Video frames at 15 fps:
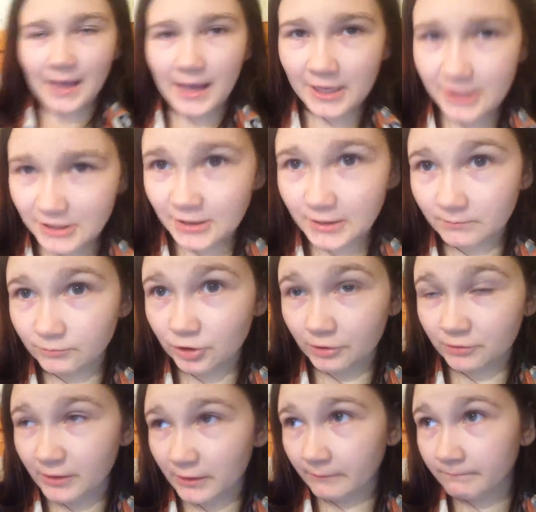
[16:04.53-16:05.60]
And you think I'm
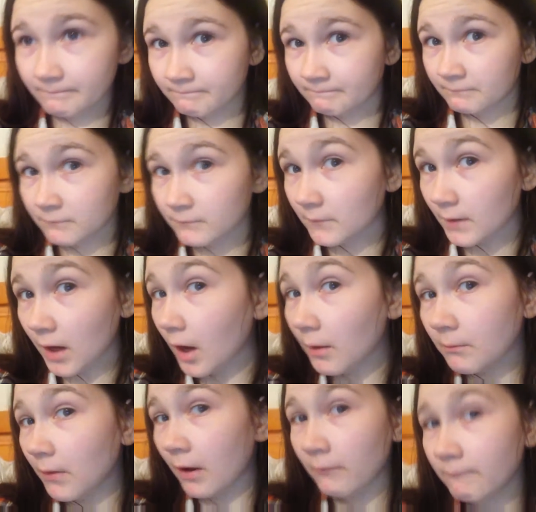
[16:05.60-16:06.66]
joking?
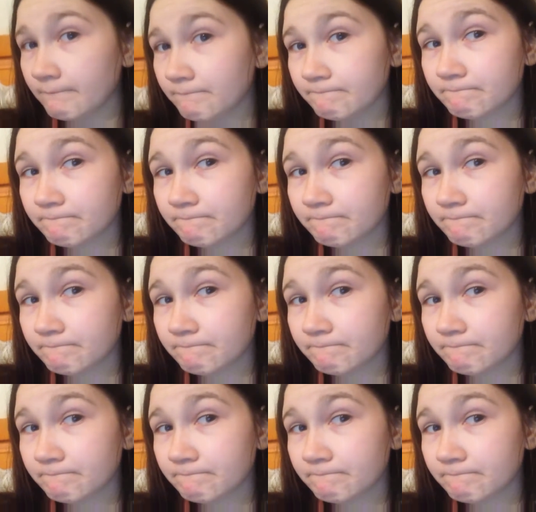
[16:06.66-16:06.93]
I'm not.